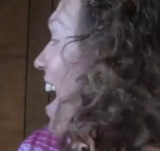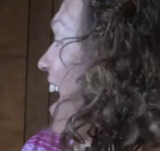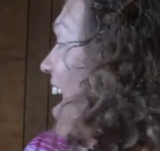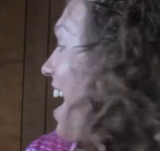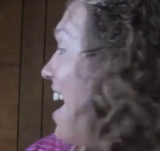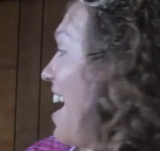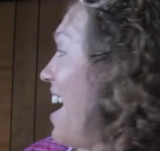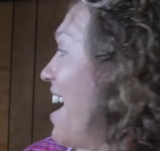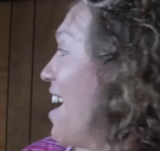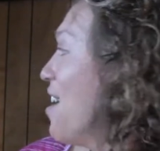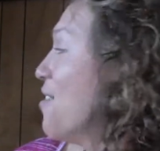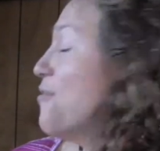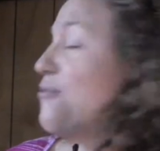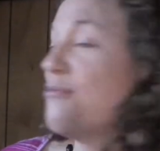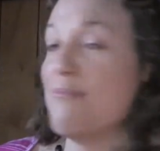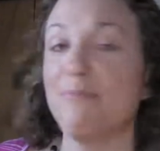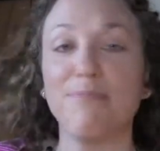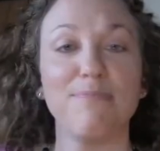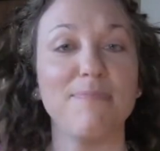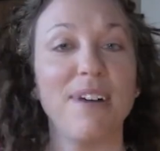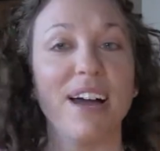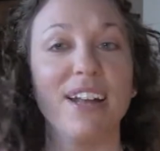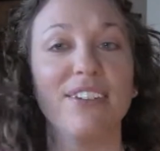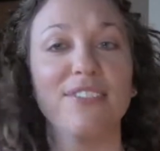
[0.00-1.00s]
I
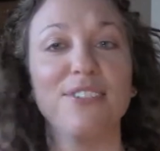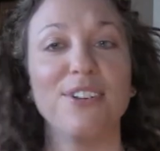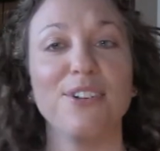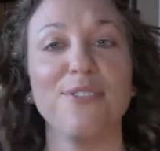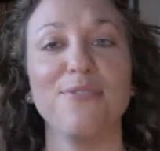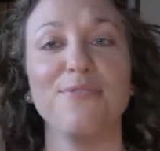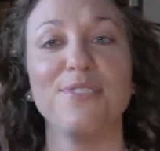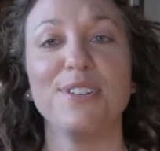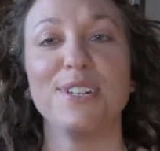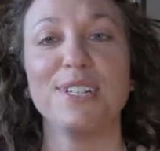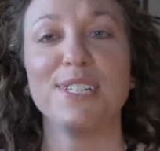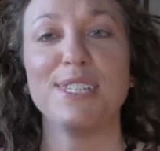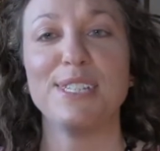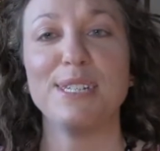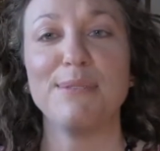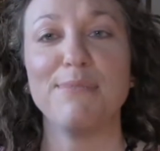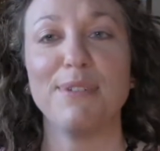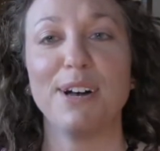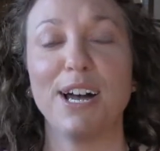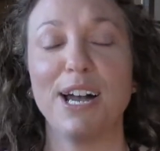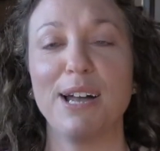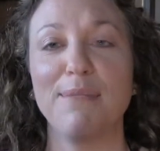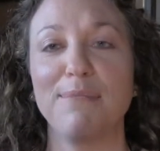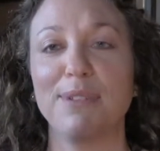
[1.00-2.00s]
don't know if you could see
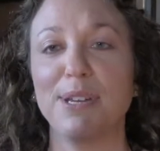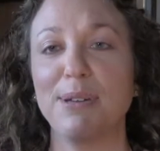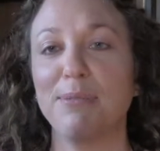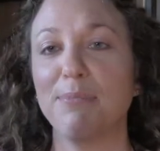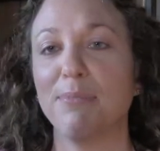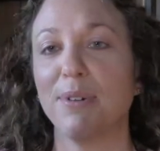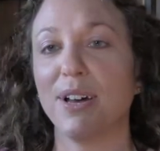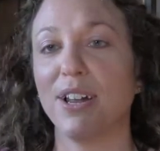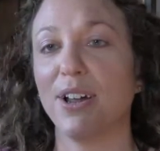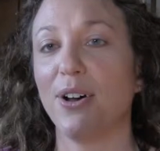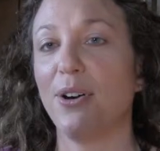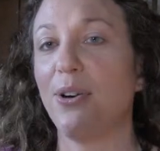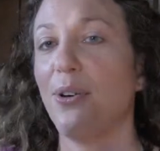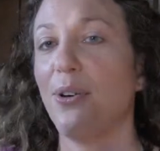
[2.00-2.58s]
behind me, but a